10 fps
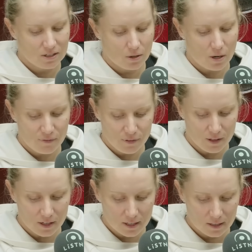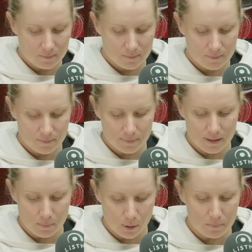So I feel like
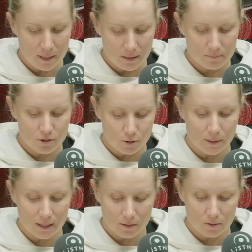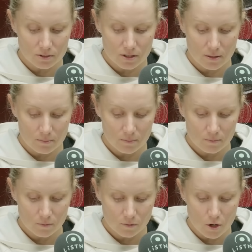they're prepping him to be a long-time
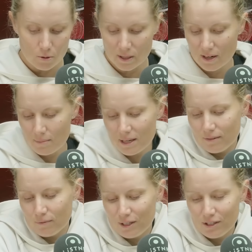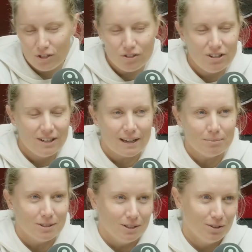role. But I mean, when you're choosing a
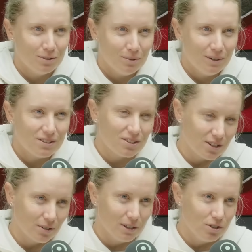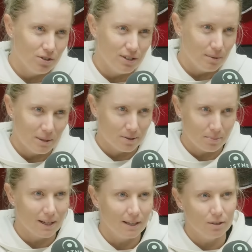captain, you're not necessarily choosing your best player.